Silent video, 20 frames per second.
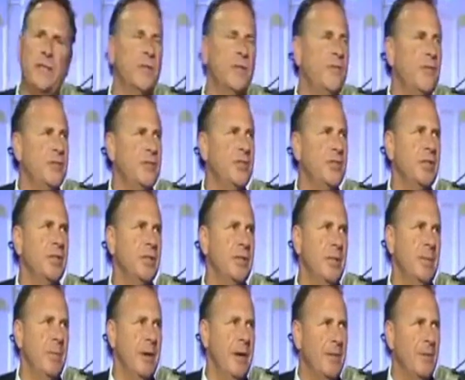is the
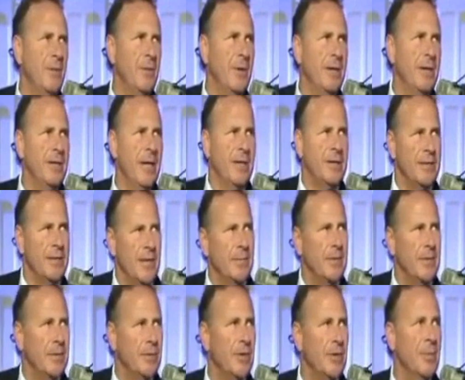facility, by the way? Not that I'm
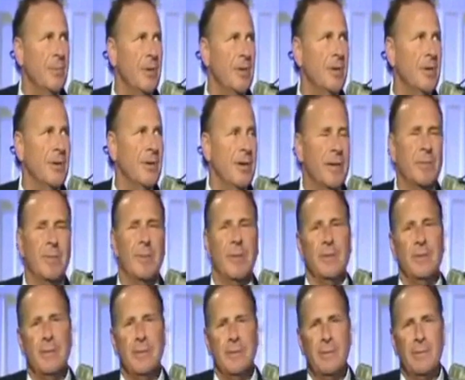going to drop in or anything, but